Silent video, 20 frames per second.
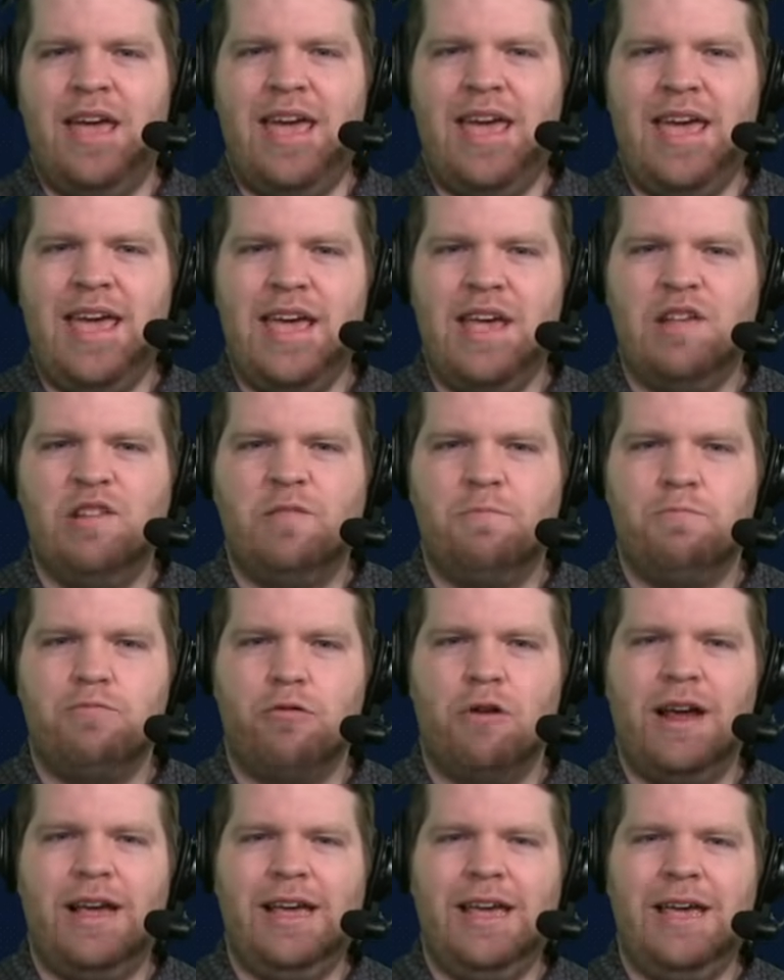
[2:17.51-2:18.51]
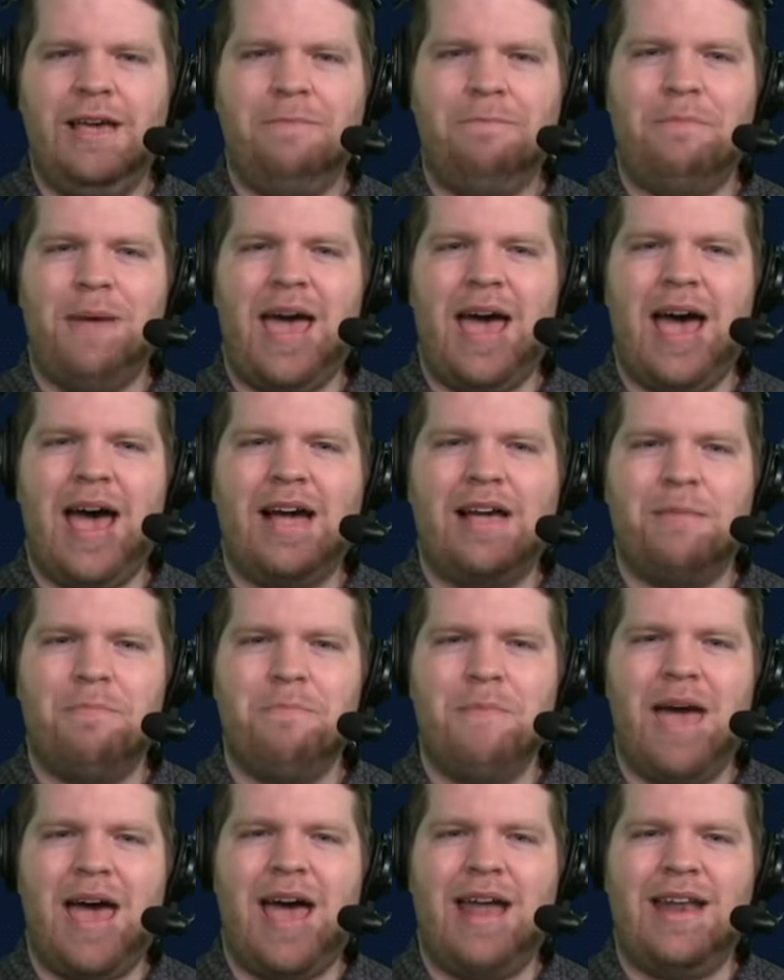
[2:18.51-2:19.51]
Is bringing back
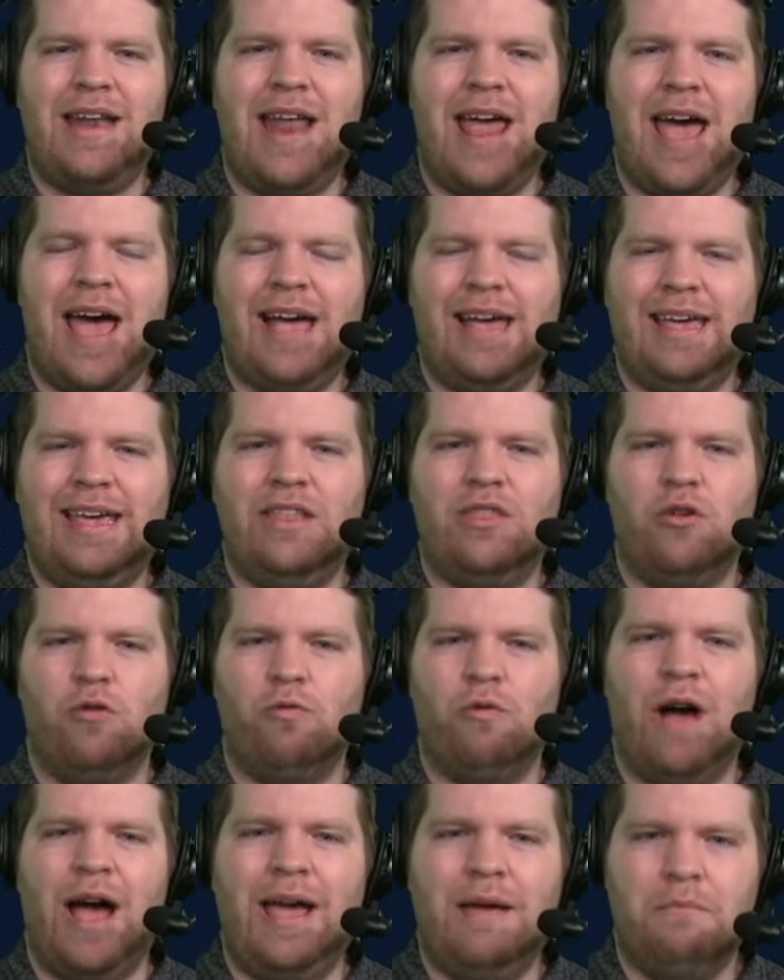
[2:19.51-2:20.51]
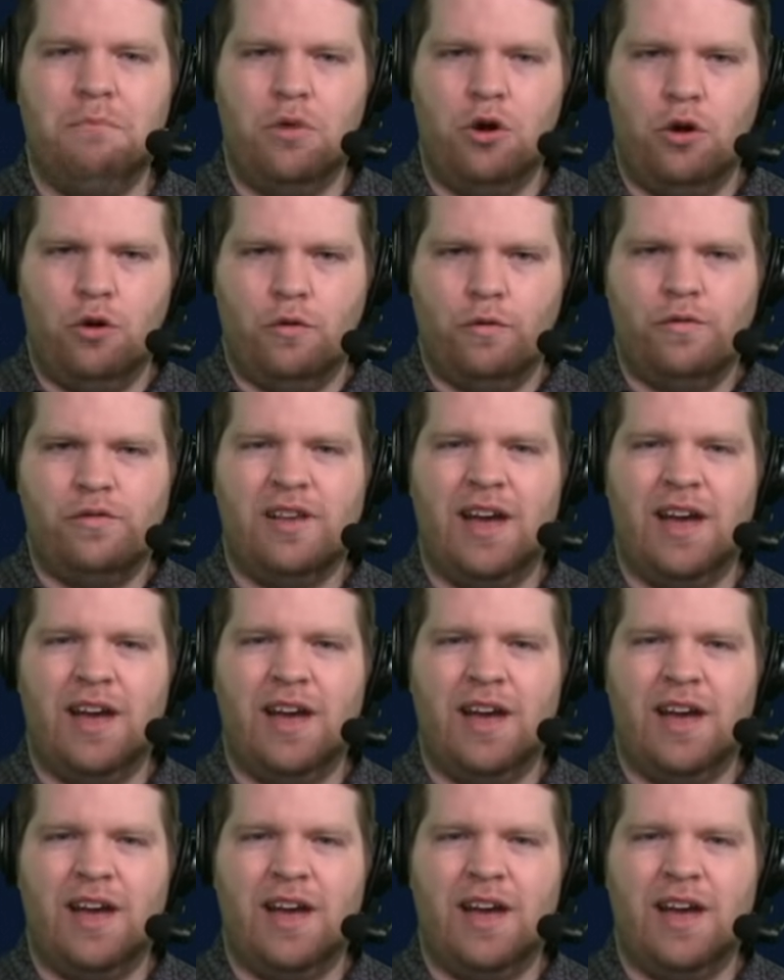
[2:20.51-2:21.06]
Matt Nagy the right move?